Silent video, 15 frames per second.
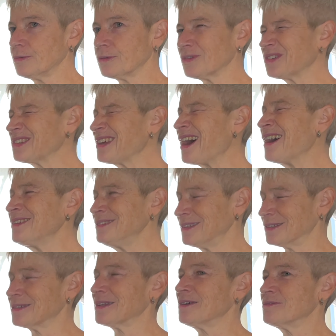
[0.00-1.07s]
There's tons of
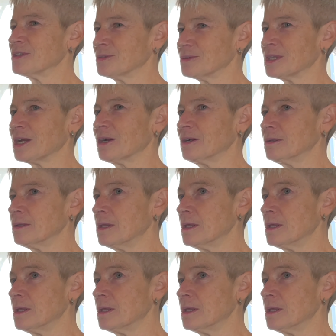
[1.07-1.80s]
stuff out there.